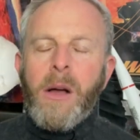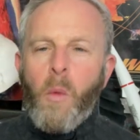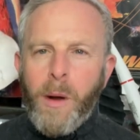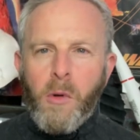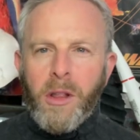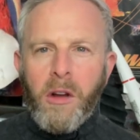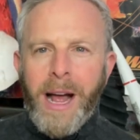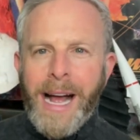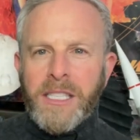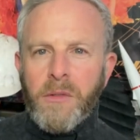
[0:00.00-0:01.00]
One more little
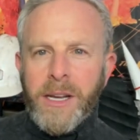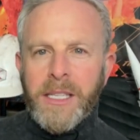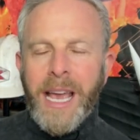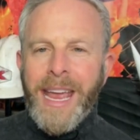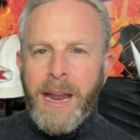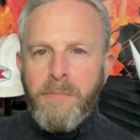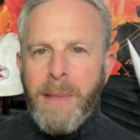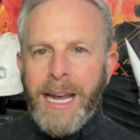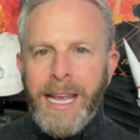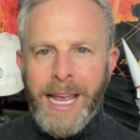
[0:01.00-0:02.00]
asterisk. In
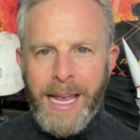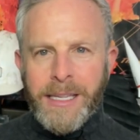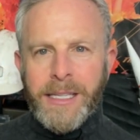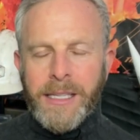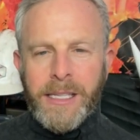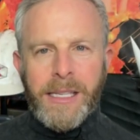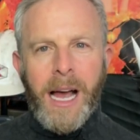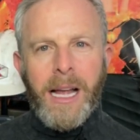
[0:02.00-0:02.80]
many cases,